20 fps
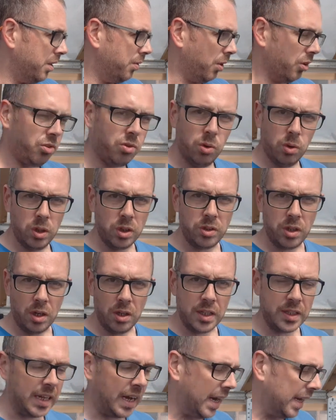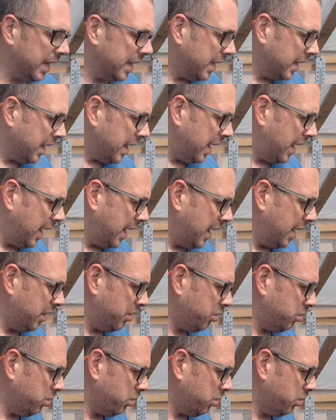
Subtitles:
they were slowly starting to die.